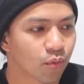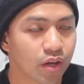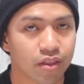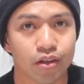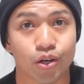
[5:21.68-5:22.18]

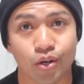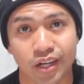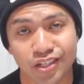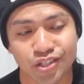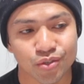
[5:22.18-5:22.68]
whether you're
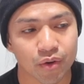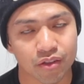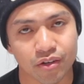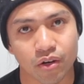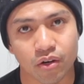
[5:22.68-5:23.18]
rich,
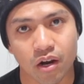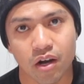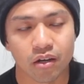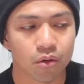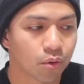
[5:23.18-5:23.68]
whether you're
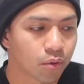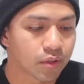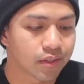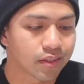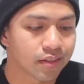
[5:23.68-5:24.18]
young,
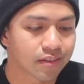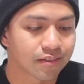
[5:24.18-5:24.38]
old,